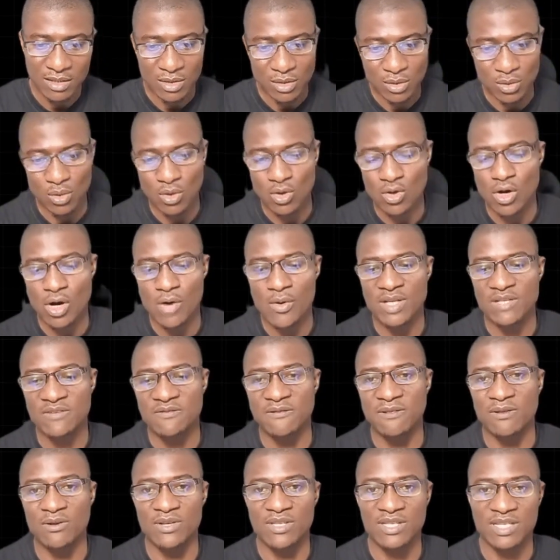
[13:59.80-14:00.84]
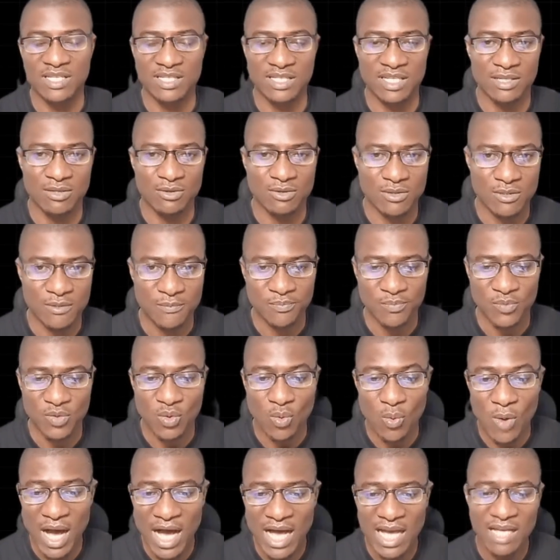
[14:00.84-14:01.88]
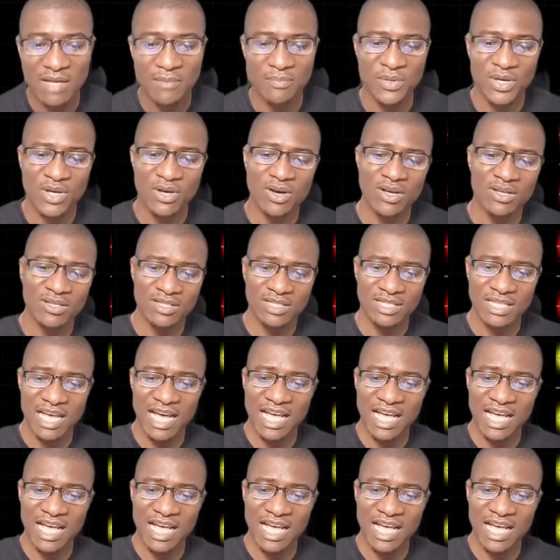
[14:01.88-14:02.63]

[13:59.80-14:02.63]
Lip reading: no current flow in the circuit. Why? Because the